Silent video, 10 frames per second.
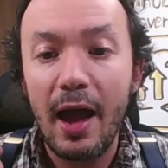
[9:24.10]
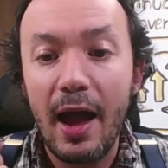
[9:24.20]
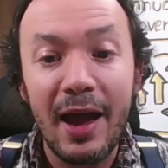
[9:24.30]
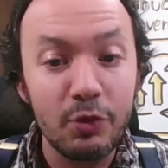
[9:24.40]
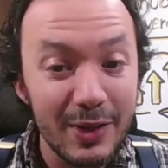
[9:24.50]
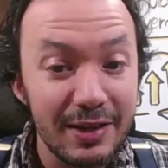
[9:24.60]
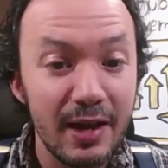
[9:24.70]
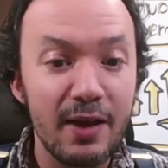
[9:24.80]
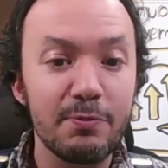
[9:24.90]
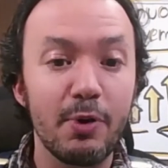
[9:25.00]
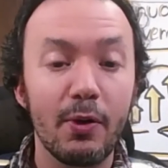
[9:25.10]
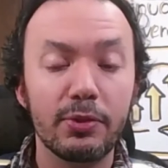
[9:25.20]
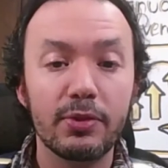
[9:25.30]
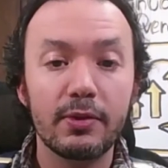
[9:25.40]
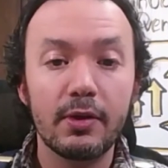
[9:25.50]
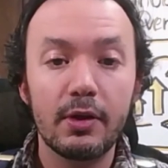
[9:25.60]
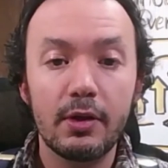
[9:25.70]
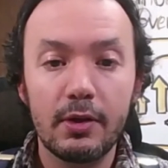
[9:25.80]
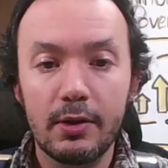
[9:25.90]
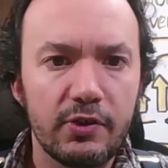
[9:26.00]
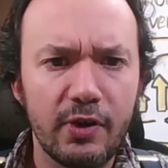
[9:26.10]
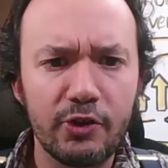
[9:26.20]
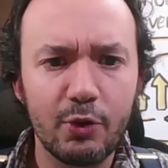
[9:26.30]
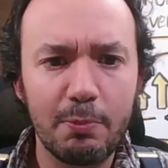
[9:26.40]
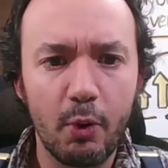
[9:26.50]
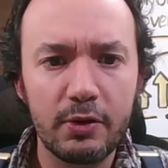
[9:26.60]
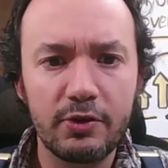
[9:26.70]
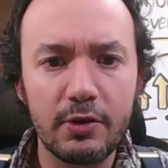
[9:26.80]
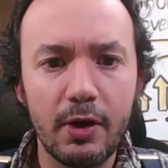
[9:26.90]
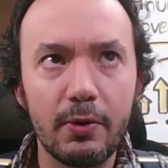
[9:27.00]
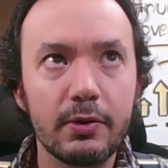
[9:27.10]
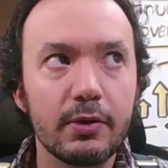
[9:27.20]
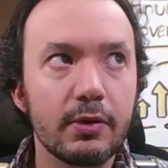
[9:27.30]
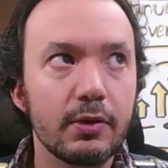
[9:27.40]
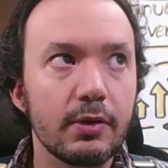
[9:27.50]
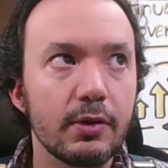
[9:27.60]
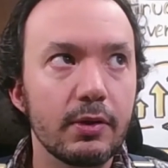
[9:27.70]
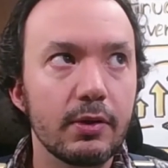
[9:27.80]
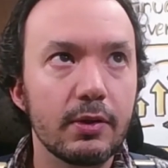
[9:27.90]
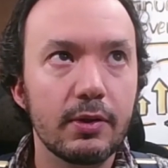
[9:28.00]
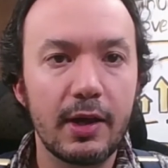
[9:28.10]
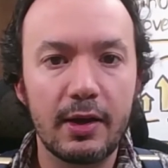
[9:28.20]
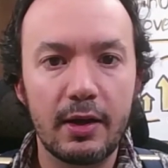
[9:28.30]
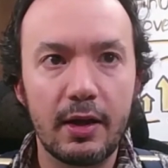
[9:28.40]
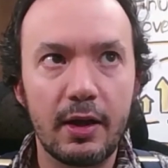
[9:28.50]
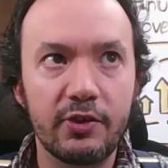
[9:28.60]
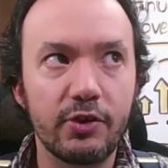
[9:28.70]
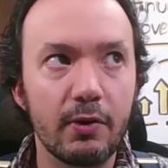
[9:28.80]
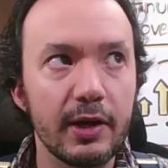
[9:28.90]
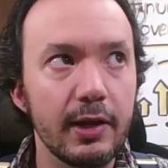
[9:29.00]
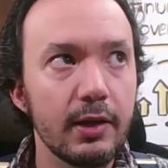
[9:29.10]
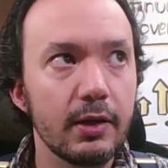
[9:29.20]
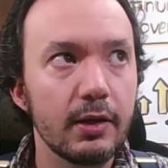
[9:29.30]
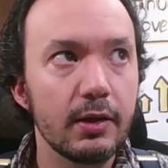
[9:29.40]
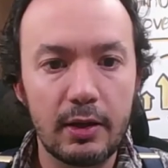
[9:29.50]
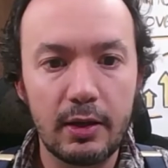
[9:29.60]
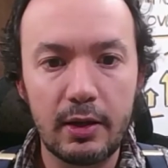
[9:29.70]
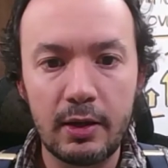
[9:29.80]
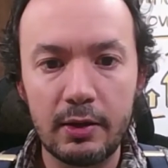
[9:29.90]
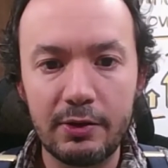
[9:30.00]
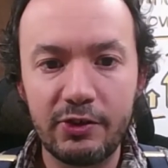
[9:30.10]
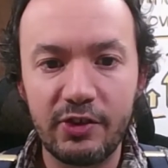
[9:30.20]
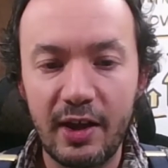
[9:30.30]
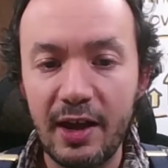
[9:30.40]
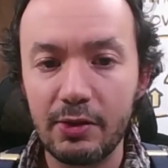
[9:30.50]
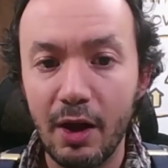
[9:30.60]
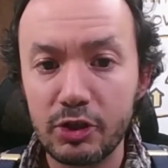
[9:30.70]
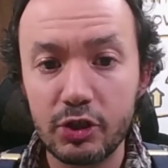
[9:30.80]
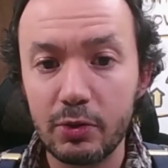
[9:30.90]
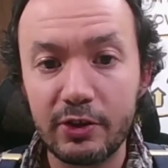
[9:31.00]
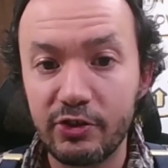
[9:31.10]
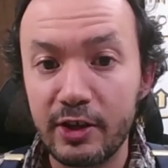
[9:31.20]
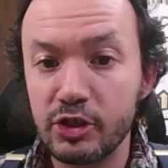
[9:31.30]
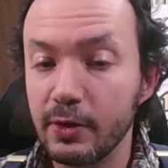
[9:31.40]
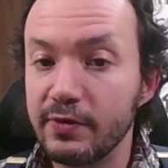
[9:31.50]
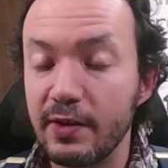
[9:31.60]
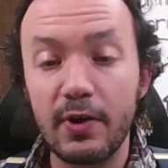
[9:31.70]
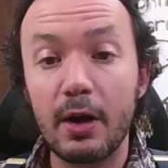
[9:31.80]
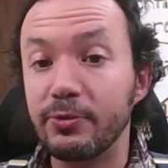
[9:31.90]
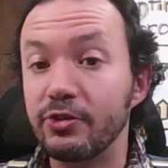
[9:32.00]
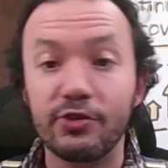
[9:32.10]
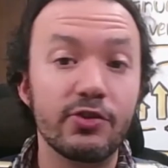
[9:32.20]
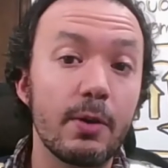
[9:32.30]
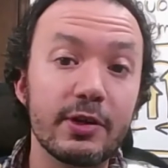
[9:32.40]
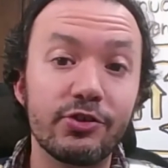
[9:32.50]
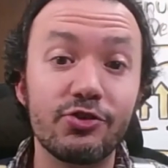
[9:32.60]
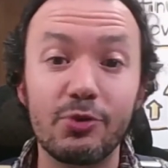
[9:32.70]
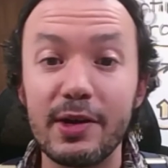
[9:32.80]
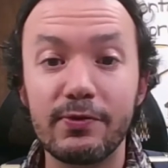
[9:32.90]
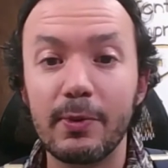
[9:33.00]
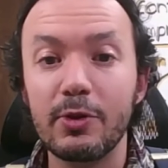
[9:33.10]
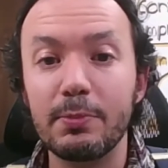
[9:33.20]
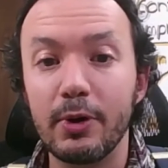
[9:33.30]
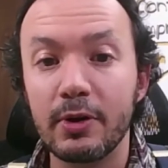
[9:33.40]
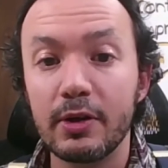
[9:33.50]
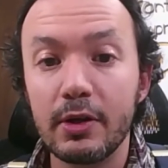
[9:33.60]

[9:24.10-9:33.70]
and we can have both. It's also important to note that SRE is a logical extension of DevOps. This is coming straight from the book.